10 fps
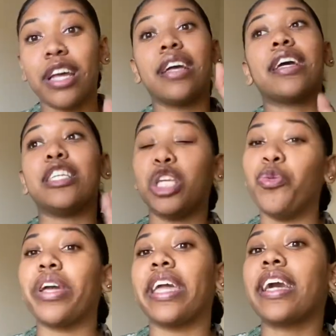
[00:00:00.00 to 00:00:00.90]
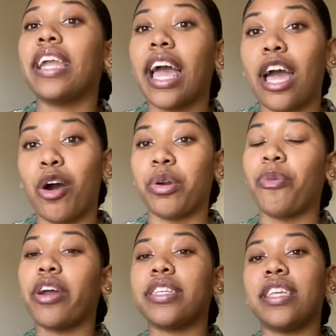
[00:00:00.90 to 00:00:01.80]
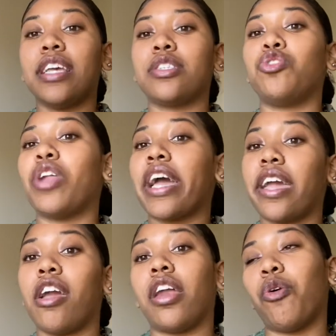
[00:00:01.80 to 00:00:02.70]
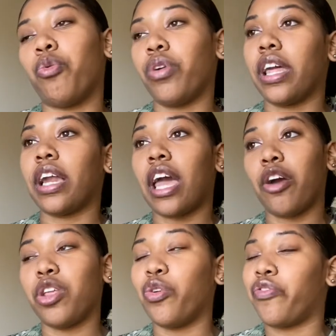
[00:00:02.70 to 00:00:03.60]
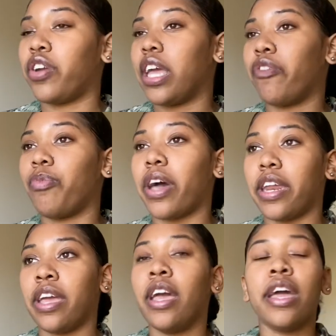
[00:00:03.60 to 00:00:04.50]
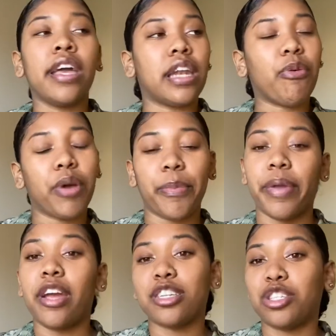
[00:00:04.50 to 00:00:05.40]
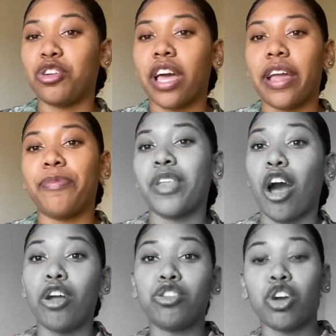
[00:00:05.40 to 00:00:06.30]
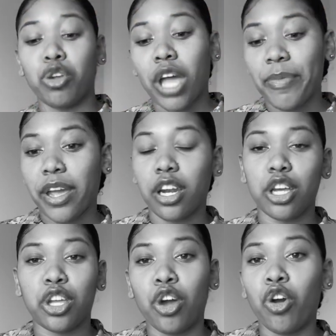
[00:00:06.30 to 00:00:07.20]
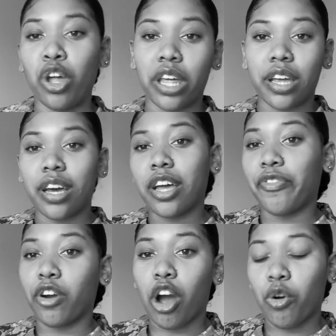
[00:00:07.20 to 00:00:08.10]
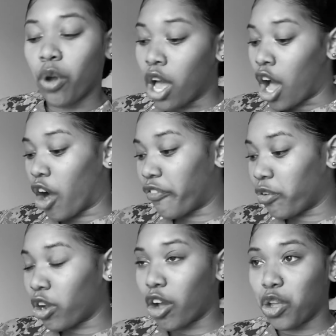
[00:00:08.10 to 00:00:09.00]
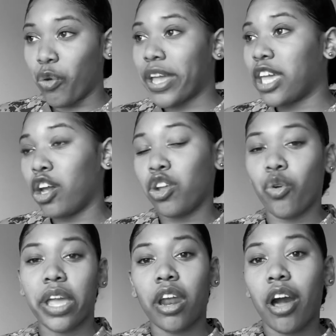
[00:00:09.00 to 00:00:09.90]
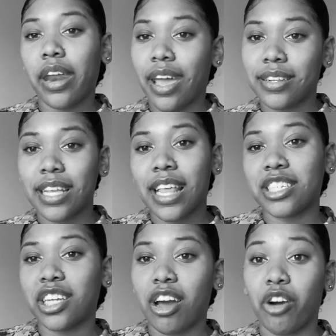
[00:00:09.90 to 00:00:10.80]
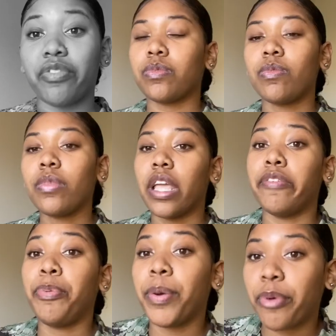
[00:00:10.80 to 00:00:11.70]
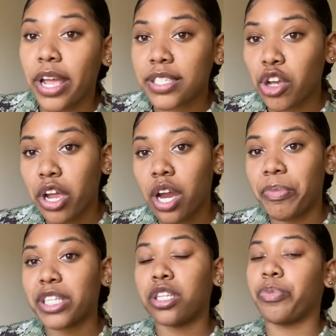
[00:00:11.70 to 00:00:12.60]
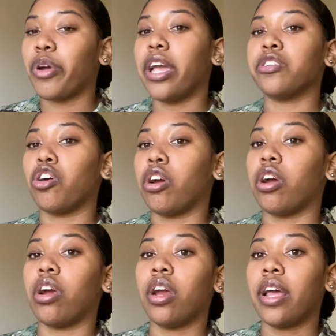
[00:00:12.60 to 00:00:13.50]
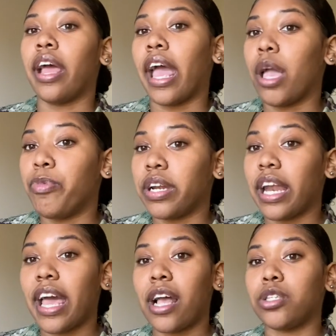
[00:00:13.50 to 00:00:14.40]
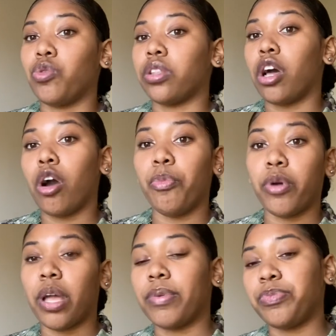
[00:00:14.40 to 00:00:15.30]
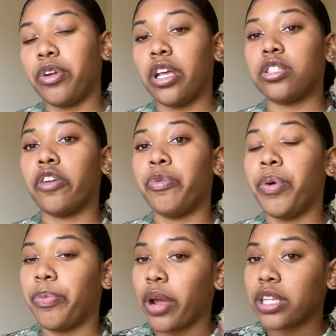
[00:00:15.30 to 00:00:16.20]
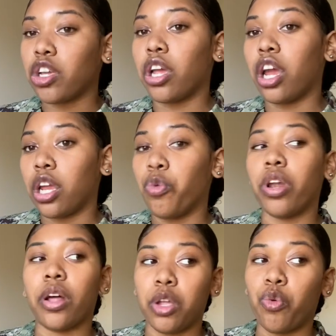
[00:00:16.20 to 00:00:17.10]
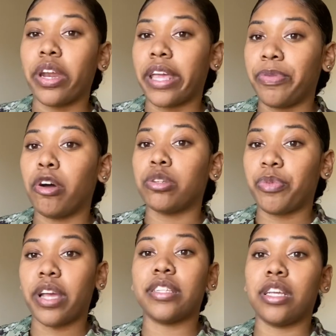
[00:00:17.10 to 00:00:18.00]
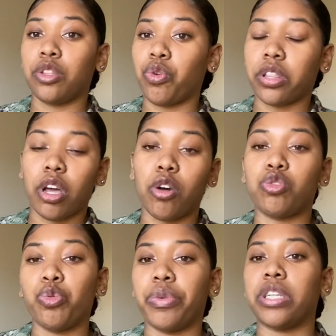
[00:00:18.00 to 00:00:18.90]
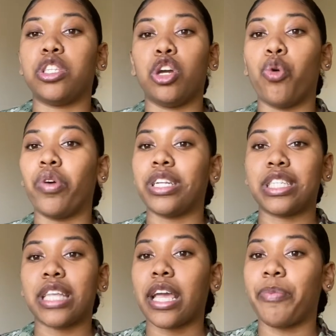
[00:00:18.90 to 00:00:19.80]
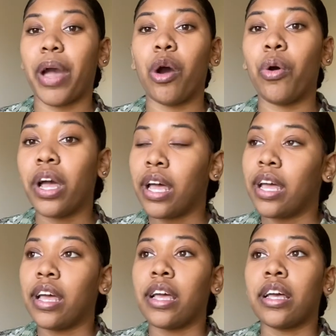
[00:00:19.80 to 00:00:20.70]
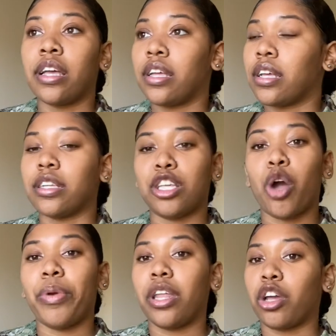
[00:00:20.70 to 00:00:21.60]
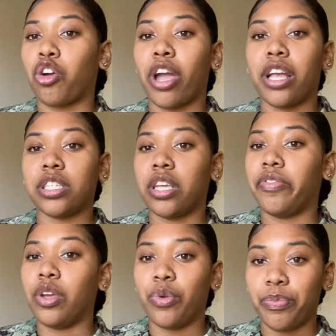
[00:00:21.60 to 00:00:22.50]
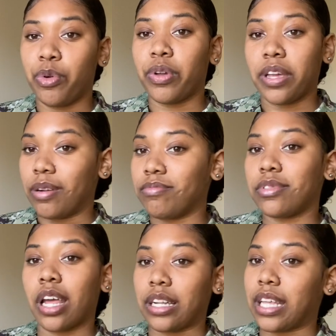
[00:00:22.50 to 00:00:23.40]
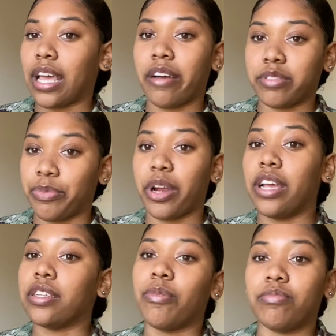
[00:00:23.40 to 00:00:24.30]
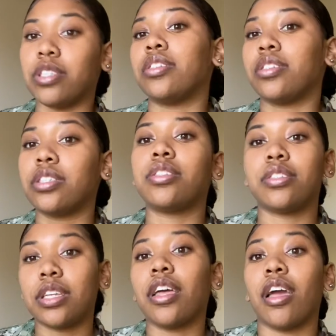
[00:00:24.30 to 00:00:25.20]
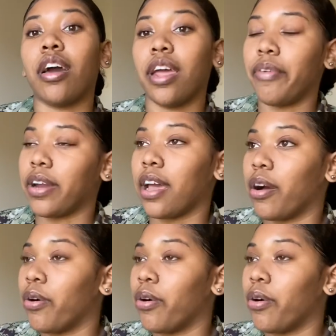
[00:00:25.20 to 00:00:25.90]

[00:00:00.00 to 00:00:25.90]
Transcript: Because you would get clowned. Them RDCs do not care. They would really clown you in front of everybody. They would embarrass you. Like, oh, you told you came here to look cute. Who you looking good for? Oh, oh, for real. Oh, you ain't cute. You ain't all that. Take that shit off. If you put braids in your hair, make sure the braids are able to last throughout the whole bootcamp experience. So if you put braids in your hair, you wanna you wanna keep those braids in throughout the whole two months. You don't wanna just take them out because you're gonna be looking crazy if you in bootcamp trying to take off some braids. I'm just tell y'all that right now.